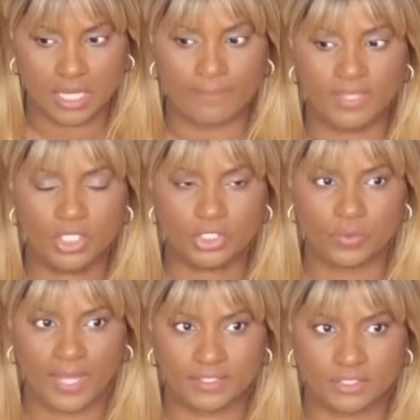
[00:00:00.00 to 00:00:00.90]
I'm here
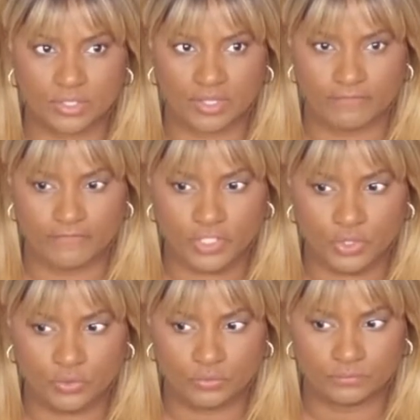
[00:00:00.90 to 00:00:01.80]
to answer them for
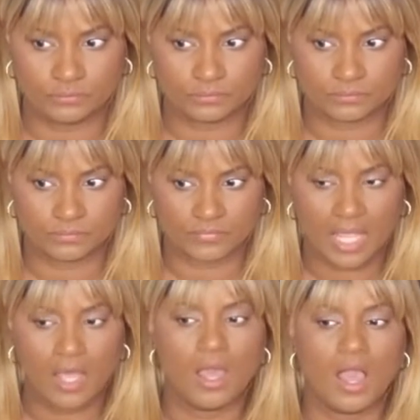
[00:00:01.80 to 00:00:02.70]
you.
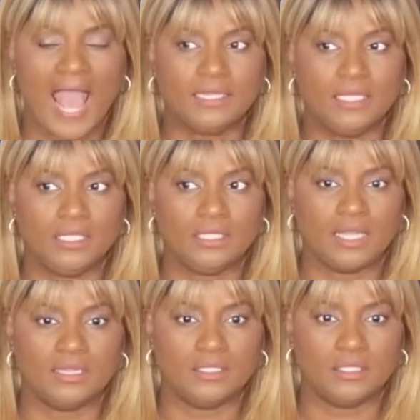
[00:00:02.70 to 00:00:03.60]
I think
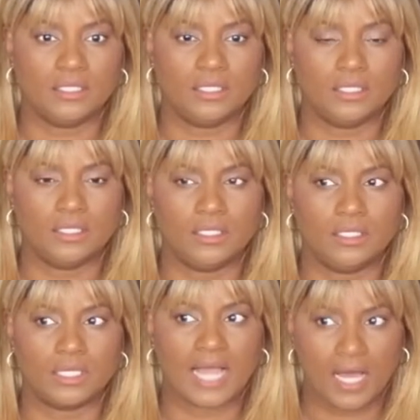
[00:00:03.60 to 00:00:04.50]
that
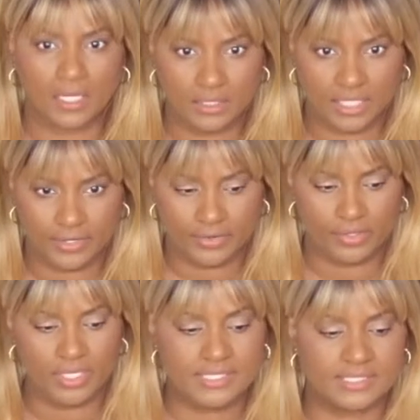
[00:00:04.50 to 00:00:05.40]
the
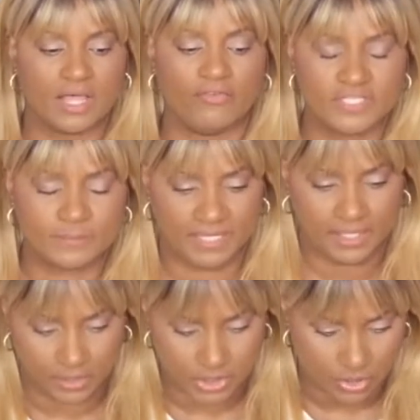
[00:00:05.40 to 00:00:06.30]
calculator is
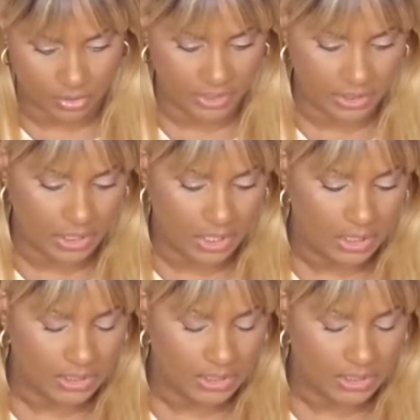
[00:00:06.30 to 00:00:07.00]
self-explanatory.